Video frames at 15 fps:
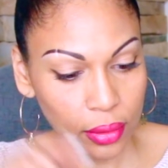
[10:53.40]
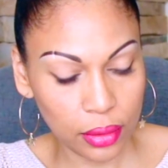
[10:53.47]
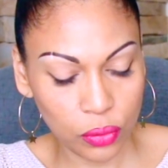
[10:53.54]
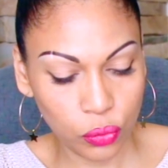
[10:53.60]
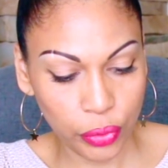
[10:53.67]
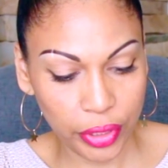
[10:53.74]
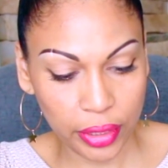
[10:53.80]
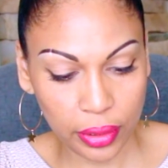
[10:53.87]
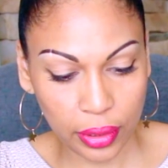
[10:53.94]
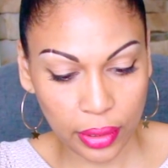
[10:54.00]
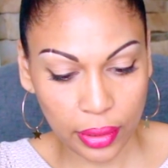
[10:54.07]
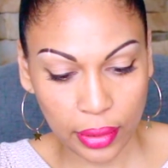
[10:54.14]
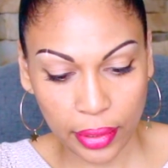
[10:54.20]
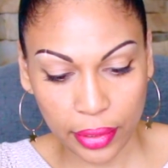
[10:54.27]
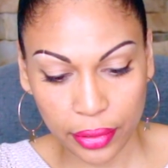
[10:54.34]
wing
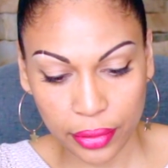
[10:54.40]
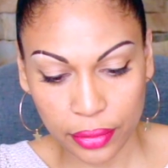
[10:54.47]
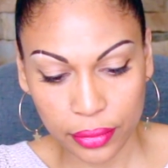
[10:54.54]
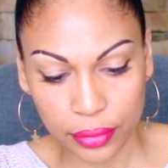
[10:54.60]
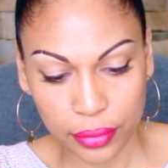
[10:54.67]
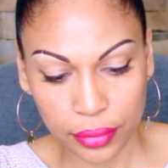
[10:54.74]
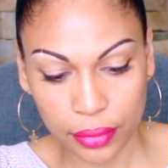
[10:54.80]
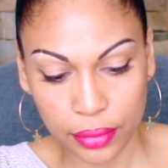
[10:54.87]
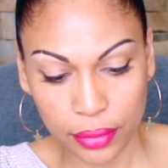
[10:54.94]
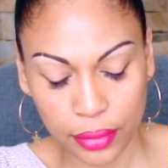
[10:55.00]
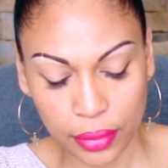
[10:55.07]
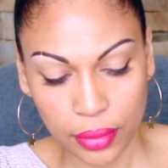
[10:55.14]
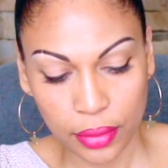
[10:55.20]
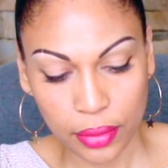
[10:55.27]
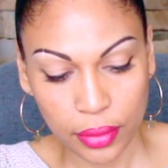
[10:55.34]
eyeliner.
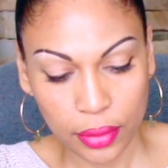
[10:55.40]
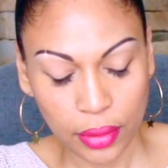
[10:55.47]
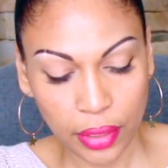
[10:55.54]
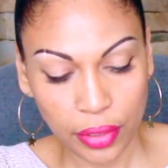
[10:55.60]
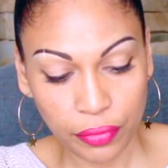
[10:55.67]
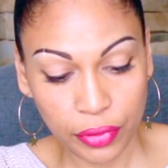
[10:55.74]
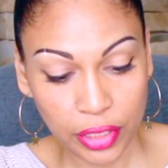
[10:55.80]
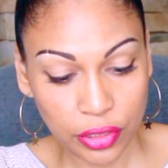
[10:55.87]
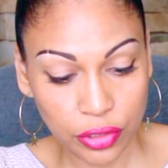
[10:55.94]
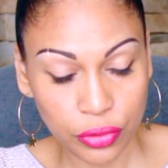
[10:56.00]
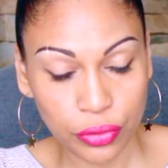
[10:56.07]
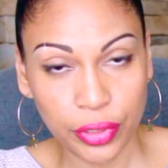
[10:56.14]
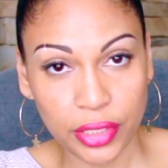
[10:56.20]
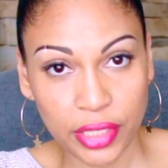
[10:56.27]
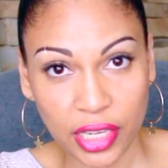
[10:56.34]
I really
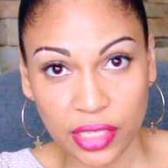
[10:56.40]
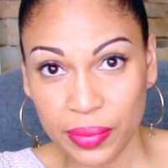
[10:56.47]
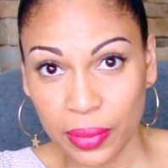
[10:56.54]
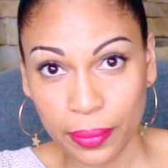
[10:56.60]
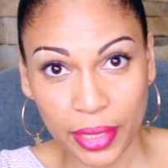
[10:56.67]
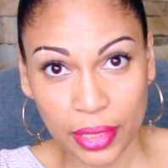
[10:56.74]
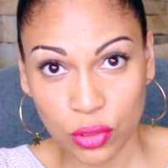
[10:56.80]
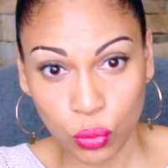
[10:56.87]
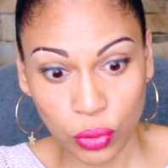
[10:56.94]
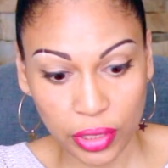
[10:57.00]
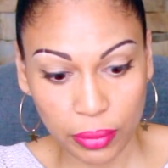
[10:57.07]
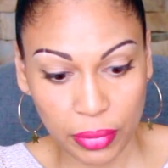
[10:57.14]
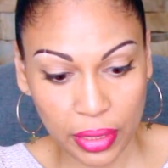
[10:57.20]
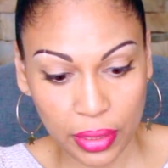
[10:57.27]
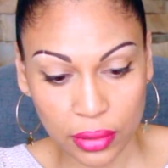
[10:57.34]
do. It takes me about 20
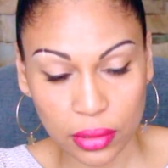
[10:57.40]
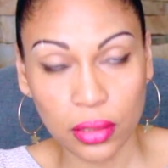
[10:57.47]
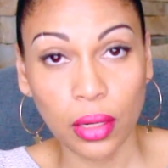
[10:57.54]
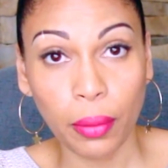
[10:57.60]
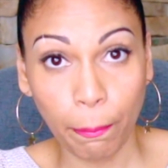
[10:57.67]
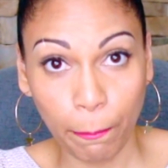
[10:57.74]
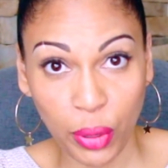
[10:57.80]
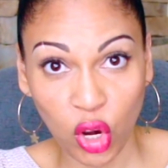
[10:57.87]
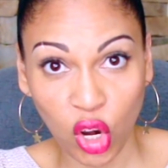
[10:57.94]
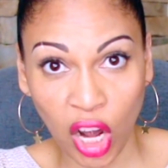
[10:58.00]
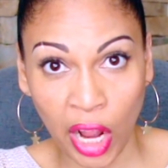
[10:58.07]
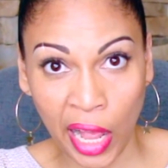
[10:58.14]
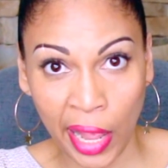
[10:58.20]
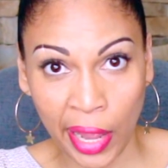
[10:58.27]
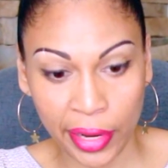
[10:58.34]
minutes per
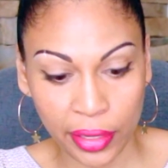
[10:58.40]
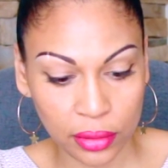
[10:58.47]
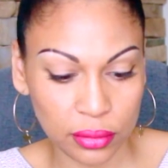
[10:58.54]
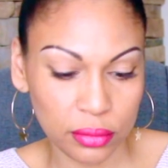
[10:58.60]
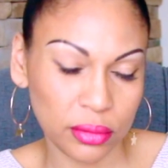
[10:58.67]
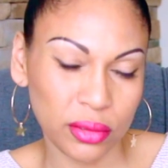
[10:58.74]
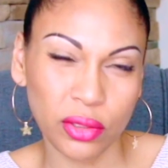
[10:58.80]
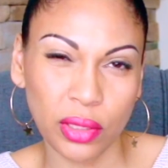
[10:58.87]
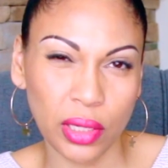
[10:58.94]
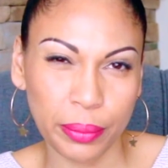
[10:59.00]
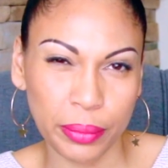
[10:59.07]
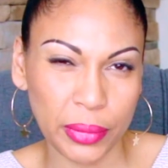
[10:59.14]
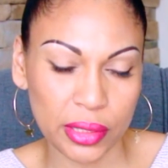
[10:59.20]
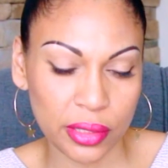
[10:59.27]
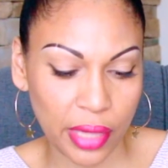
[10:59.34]
eye. No,
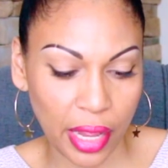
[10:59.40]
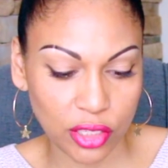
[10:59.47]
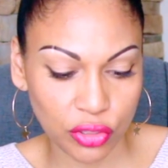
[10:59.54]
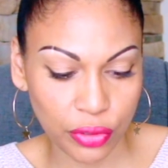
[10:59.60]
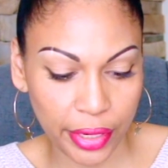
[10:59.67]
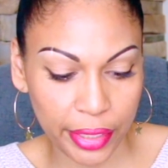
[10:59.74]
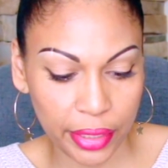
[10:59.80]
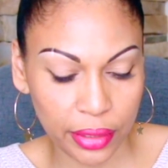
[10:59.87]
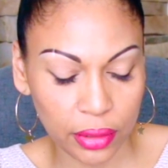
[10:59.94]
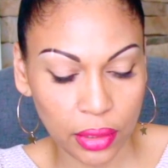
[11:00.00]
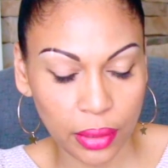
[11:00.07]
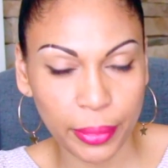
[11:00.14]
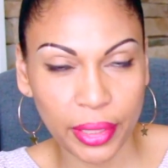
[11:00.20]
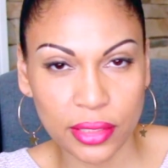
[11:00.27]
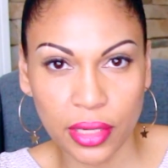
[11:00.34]
I'm exaggerating.
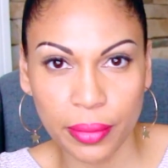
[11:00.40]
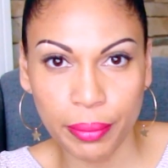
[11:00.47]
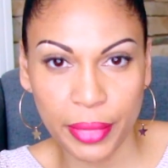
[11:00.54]
About 10